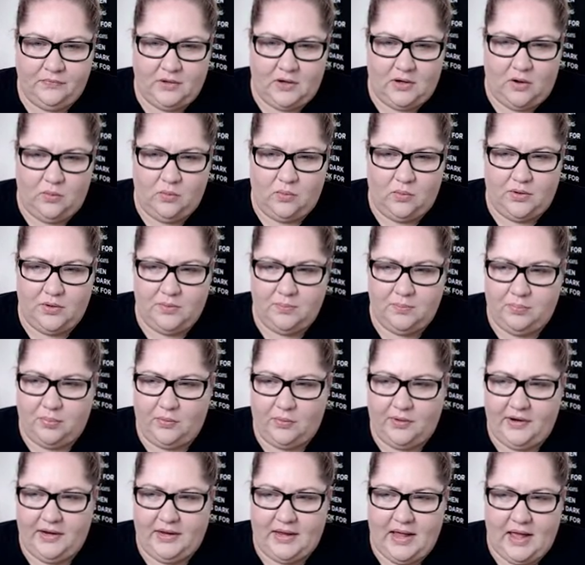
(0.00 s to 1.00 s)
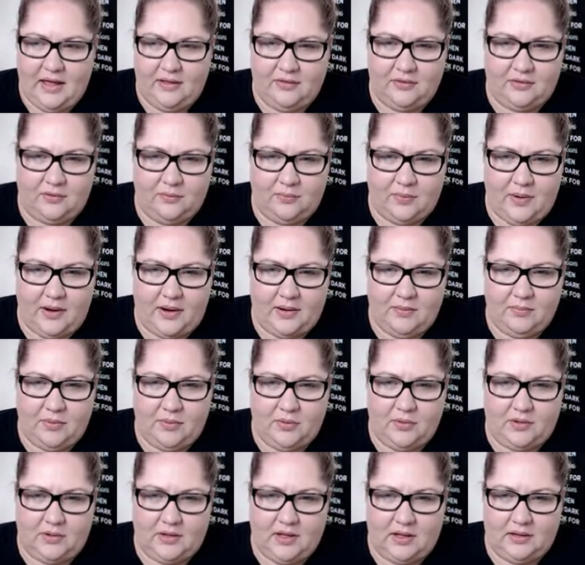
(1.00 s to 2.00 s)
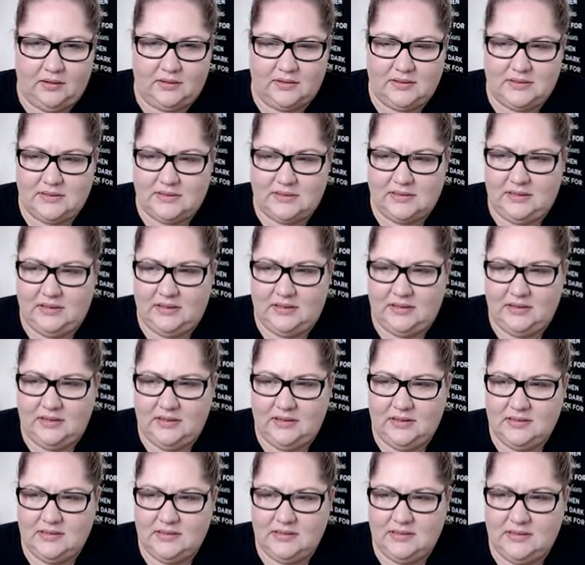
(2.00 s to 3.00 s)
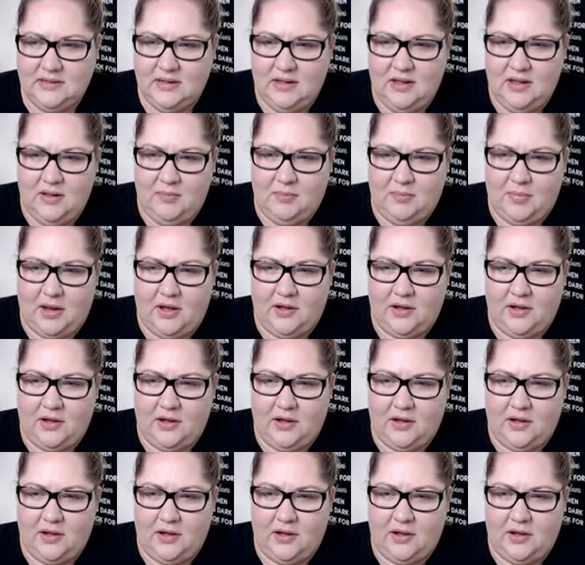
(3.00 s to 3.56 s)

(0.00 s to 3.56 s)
I want to bring out the rainbow colors in this, but I